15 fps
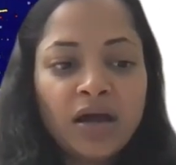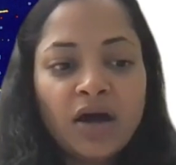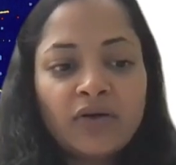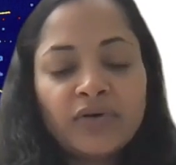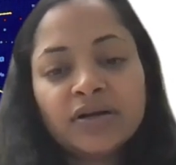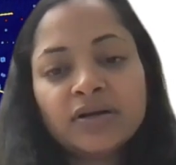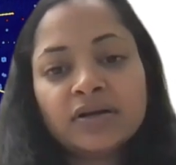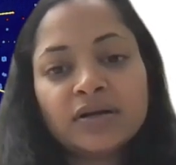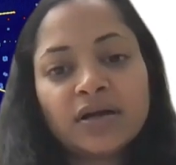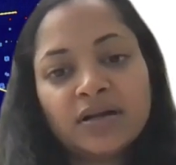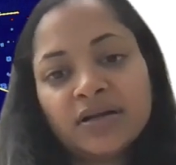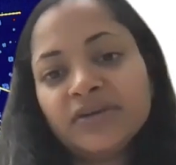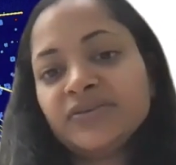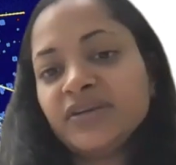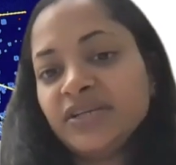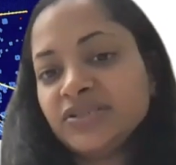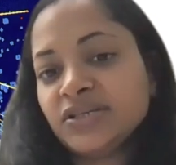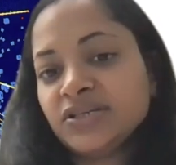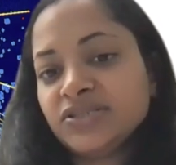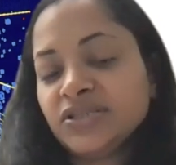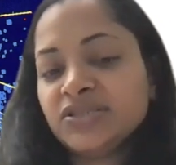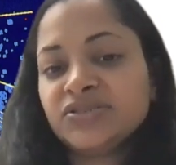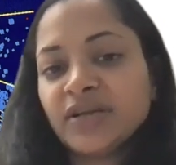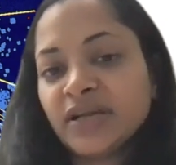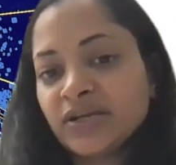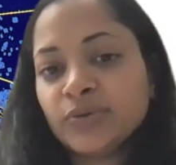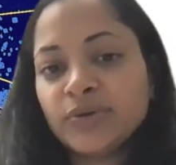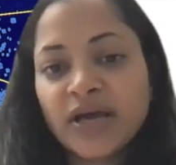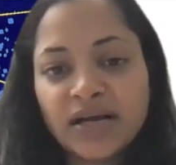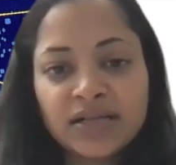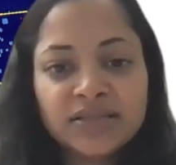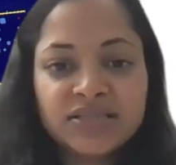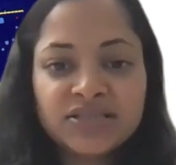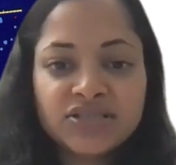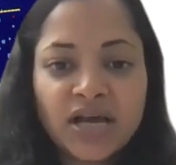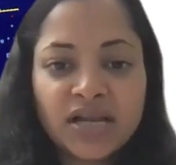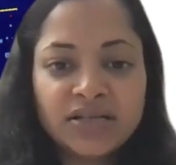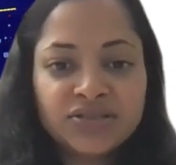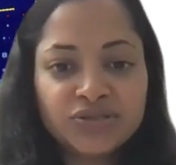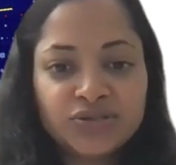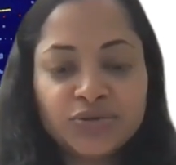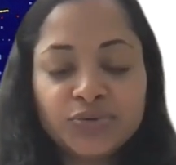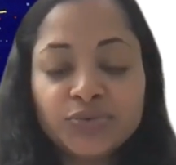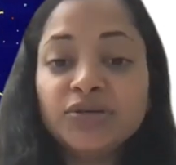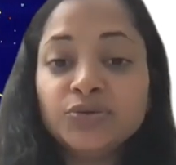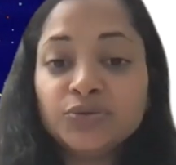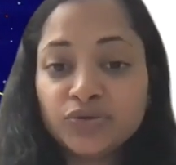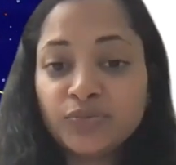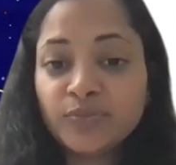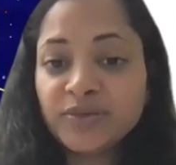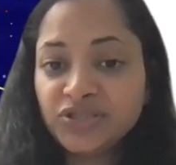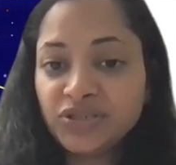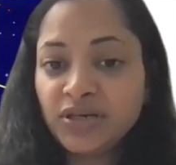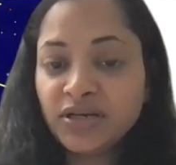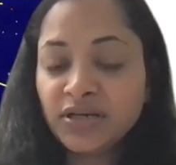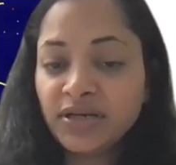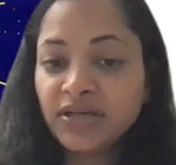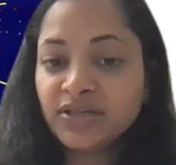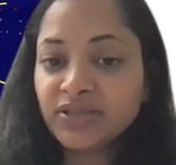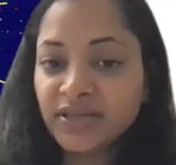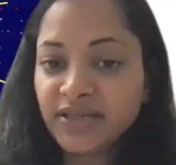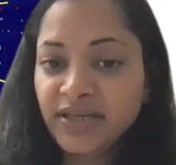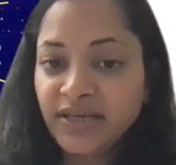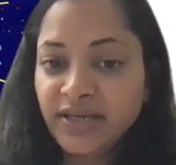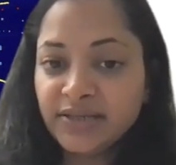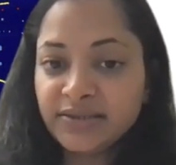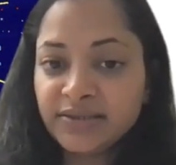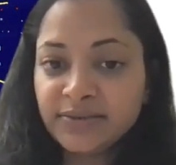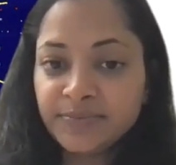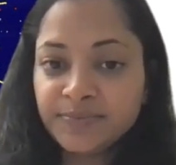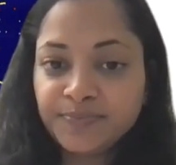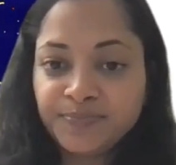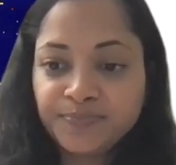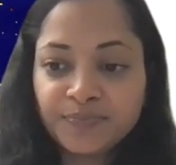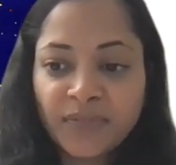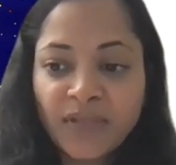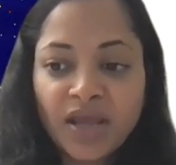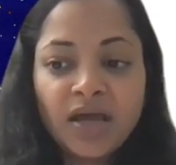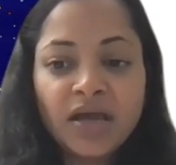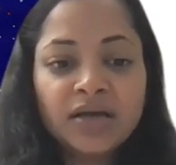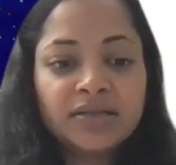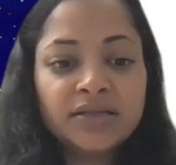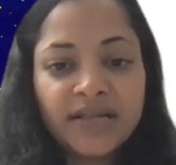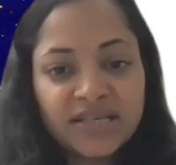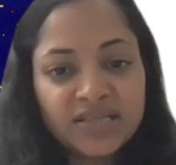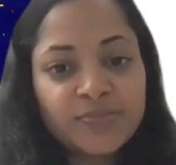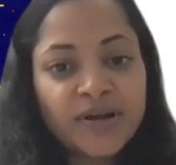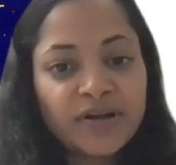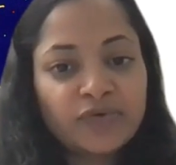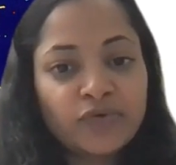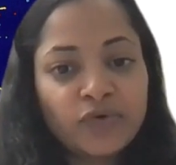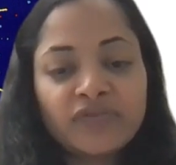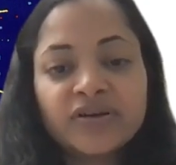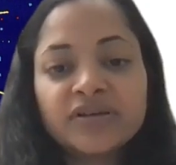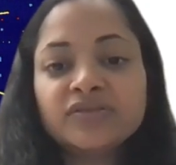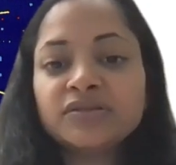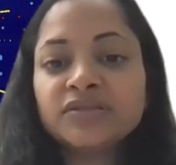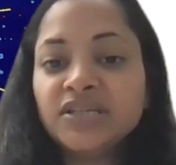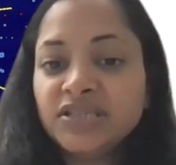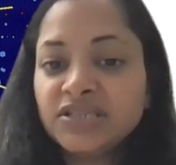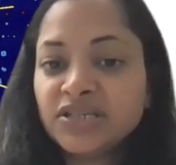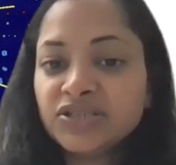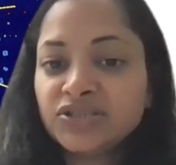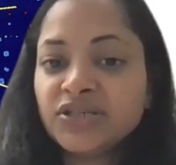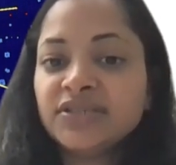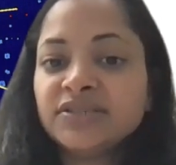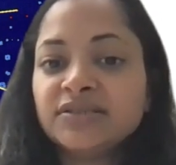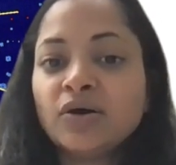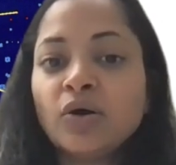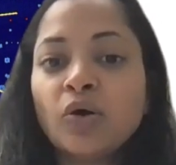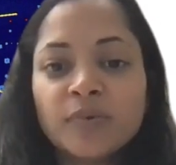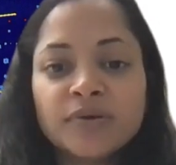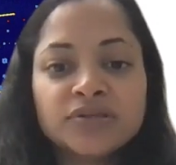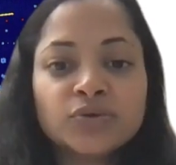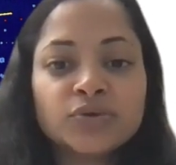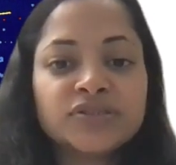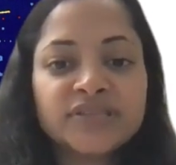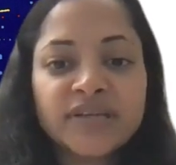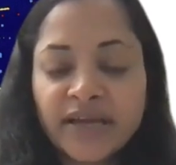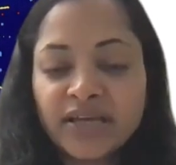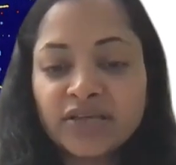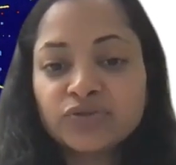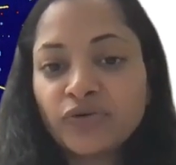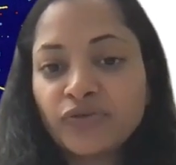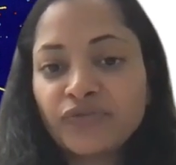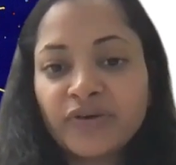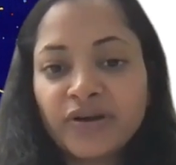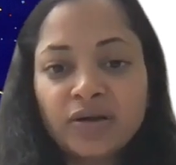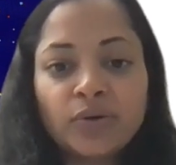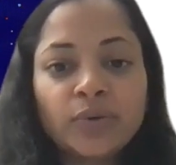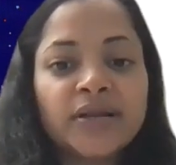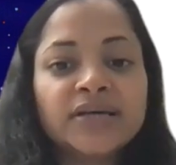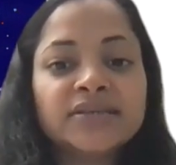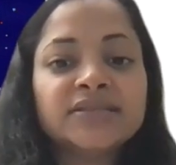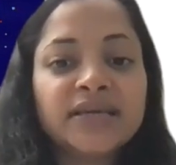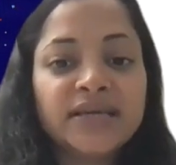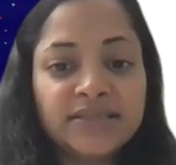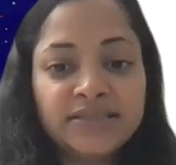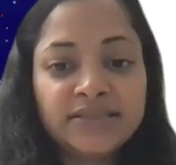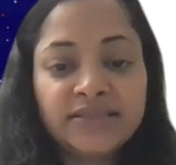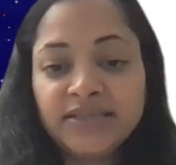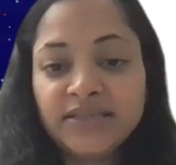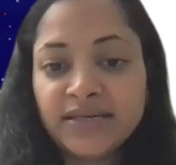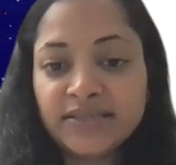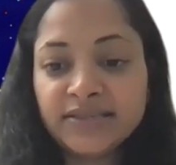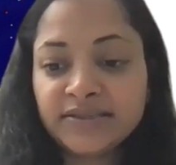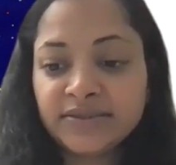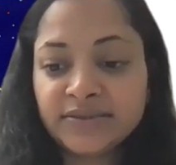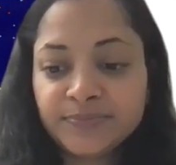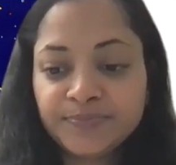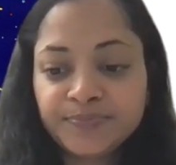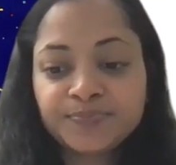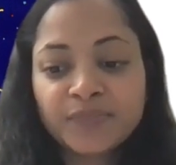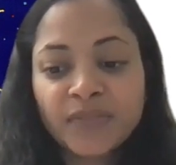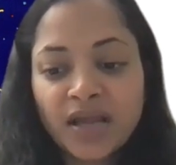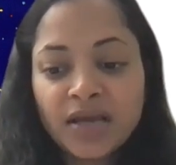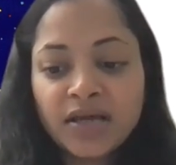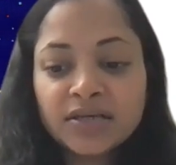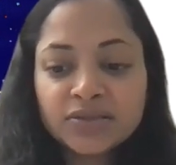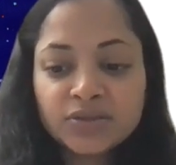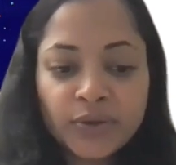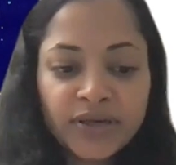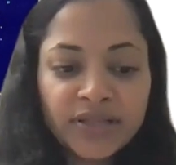Our current research is trying to tackle this challenge through the use of machine learning techniques. The testbed for our research is the open source tracking software known as ACTS. So